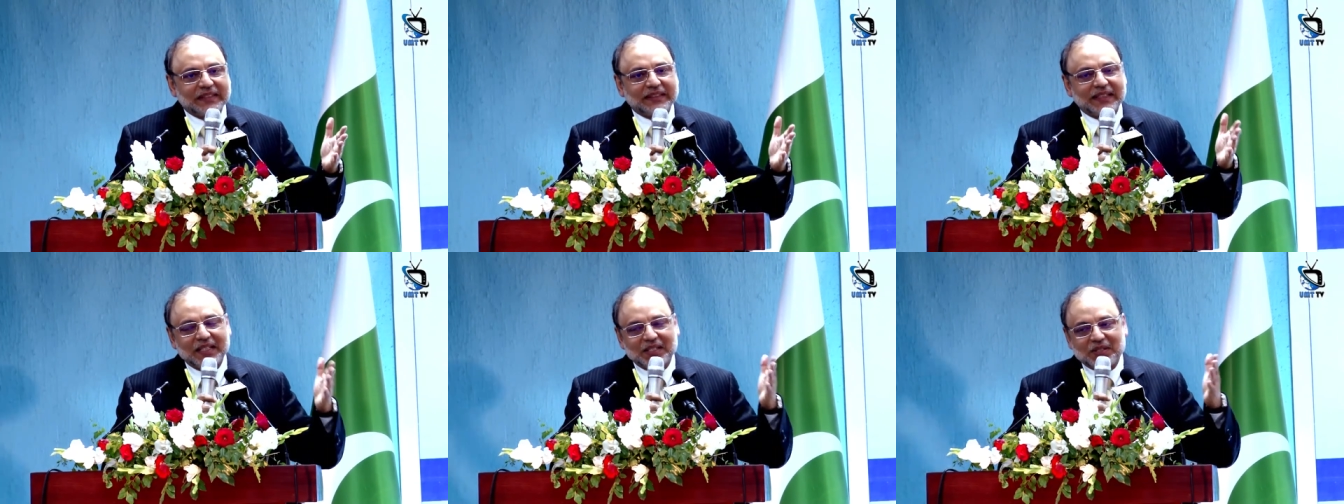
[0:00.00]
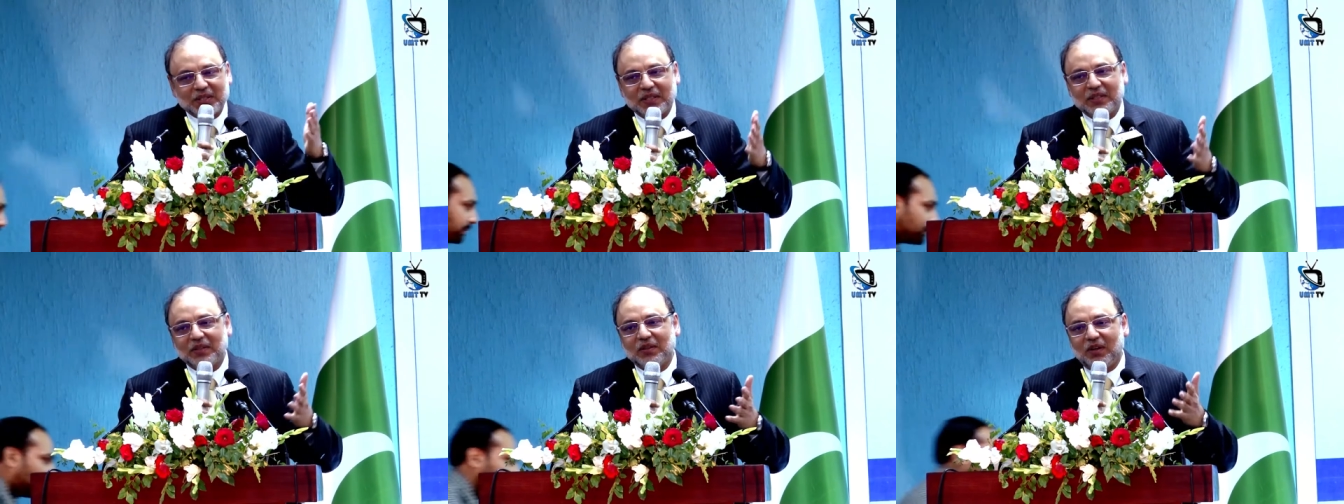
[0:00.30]

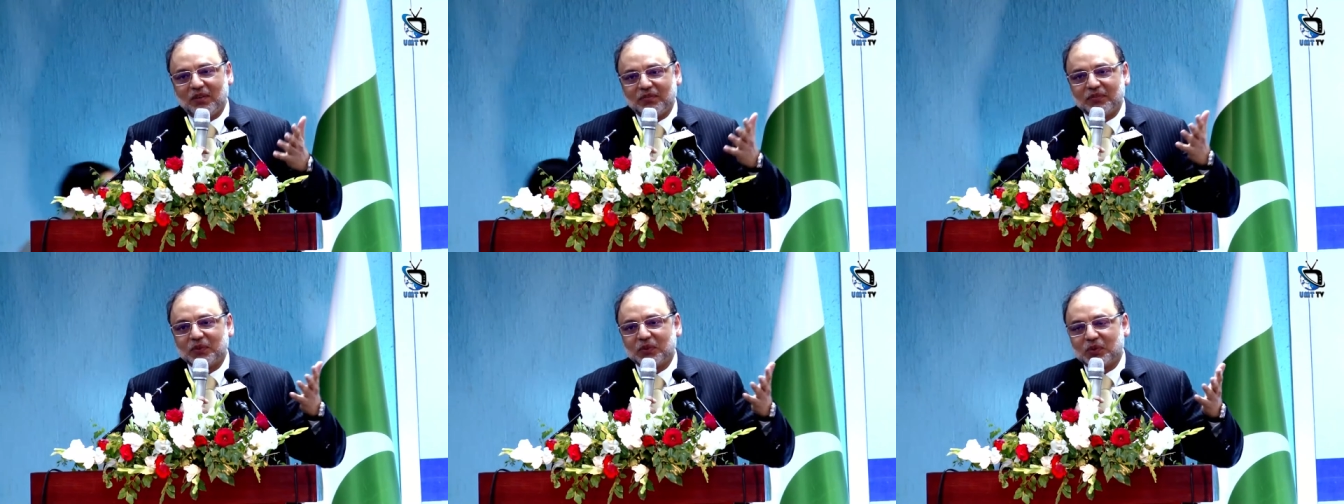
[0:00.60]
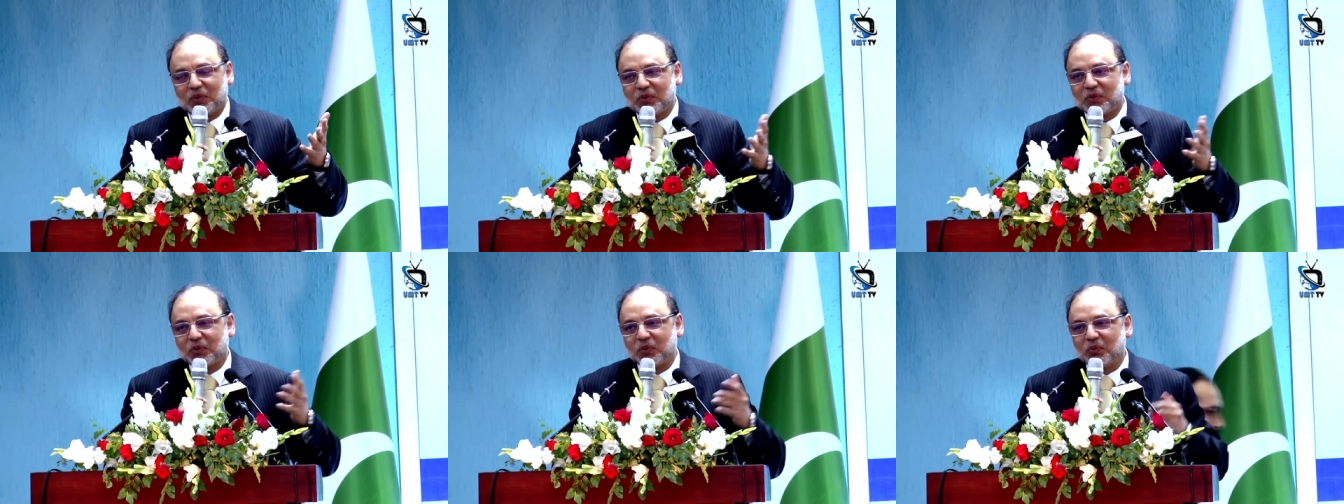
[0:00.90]
attention of
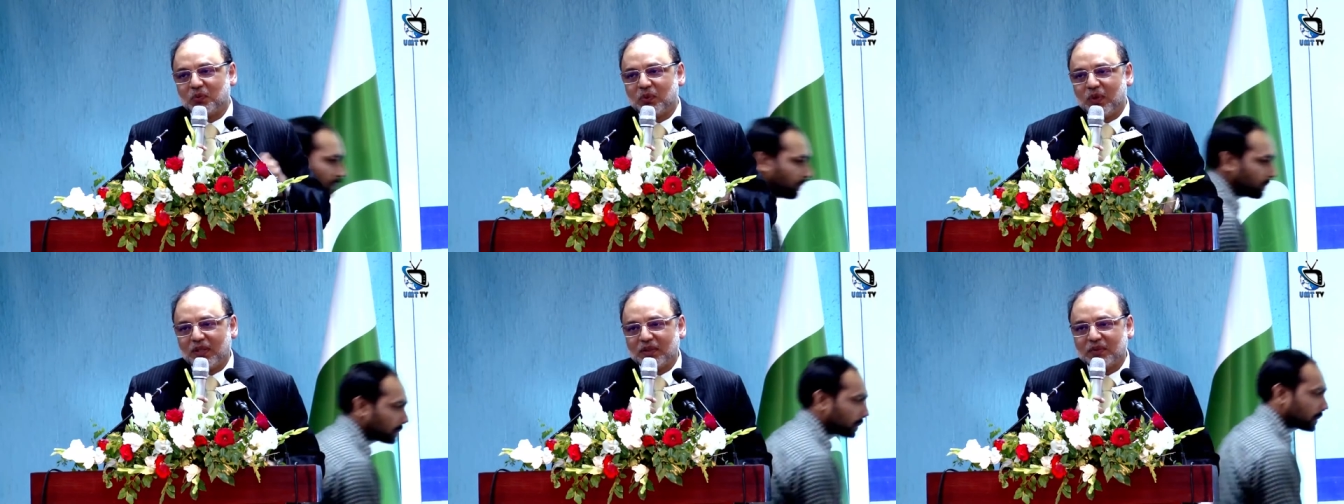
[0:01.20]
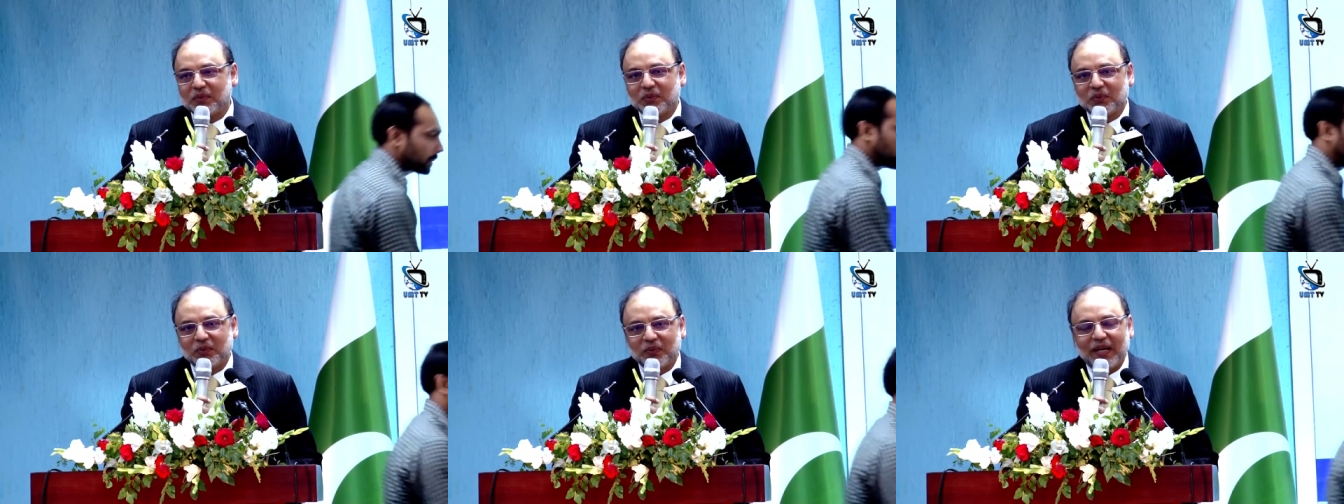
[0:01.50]
those who
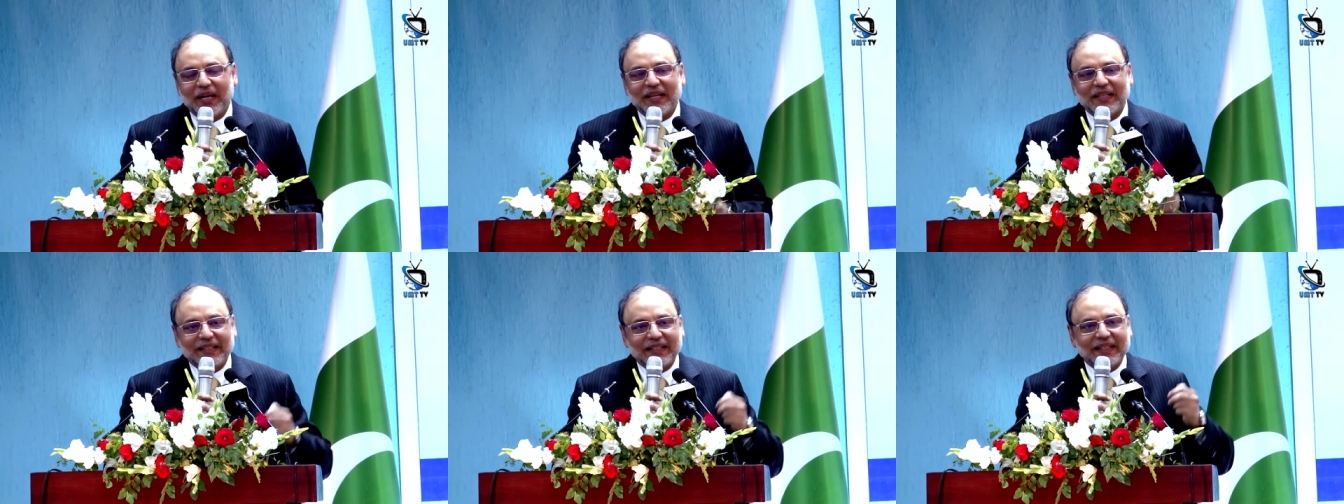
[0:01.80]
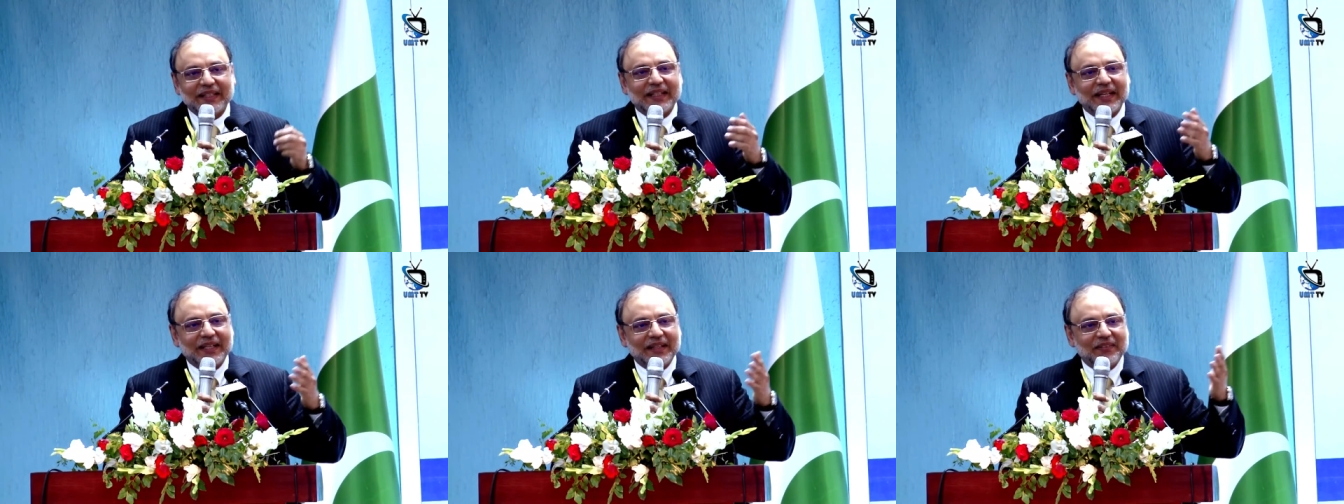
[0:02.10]
want to and
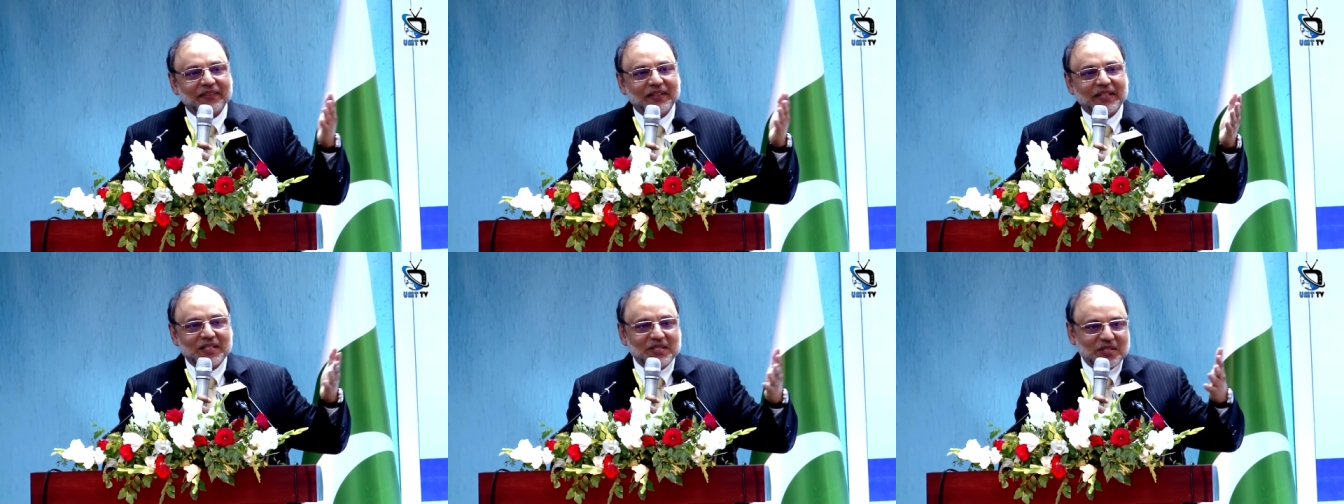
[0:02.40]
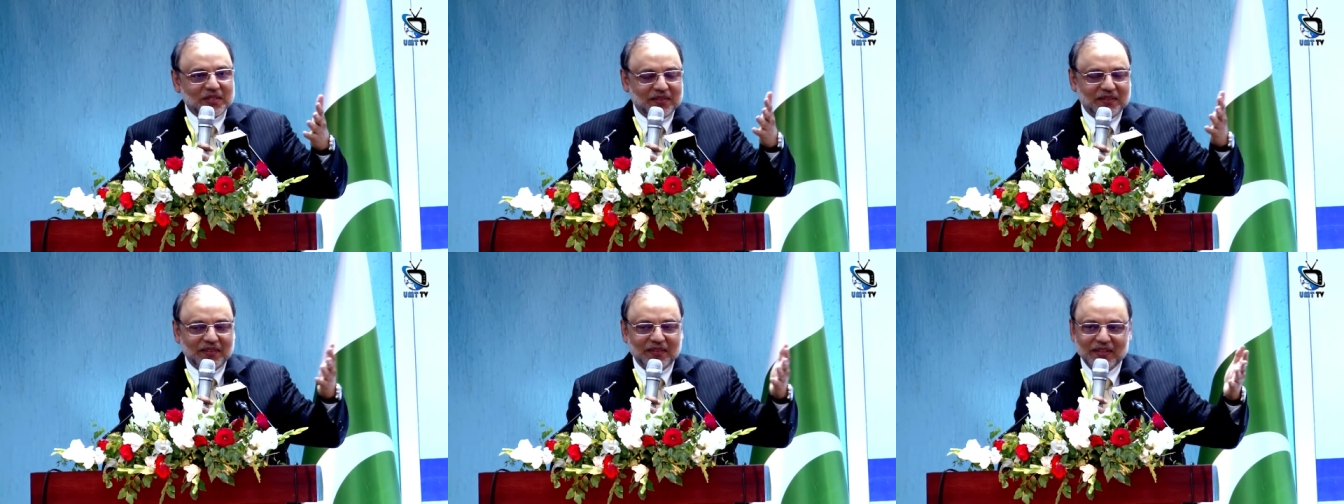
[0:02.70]
they can reach